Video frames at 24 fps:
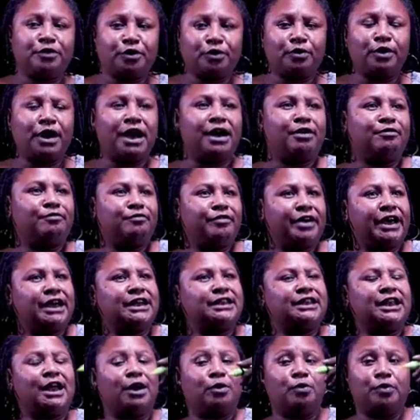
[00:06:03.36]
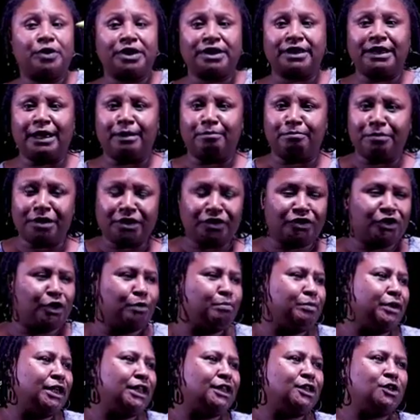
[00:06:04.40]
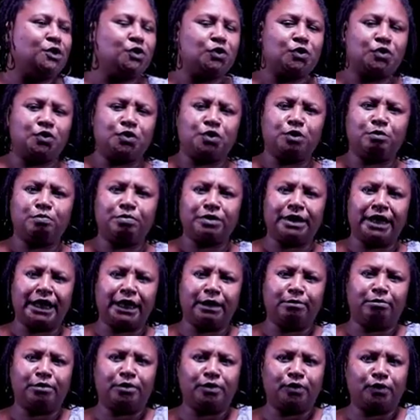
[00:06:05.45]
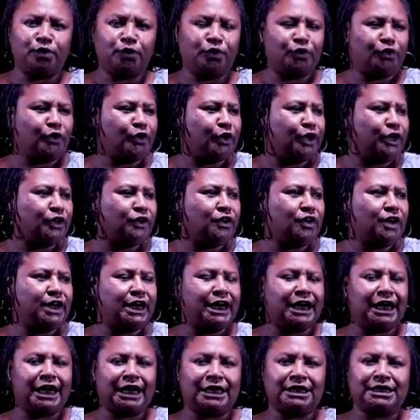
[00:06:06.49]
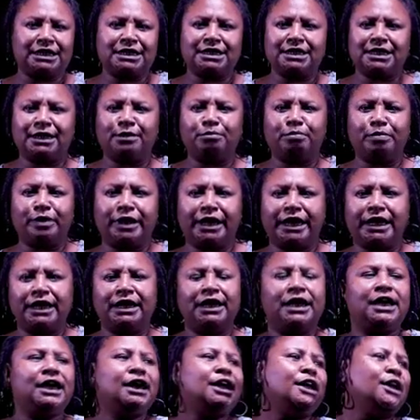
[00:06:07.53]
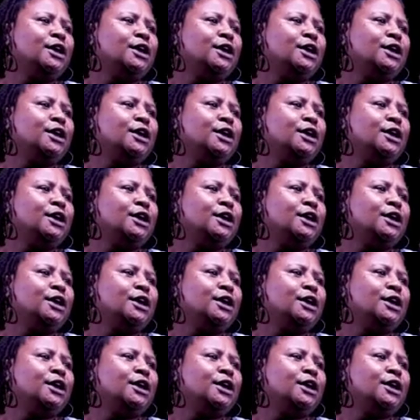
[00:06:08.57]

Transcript: you a vector with a measurement, you should be able to draw it on a Cartesian plane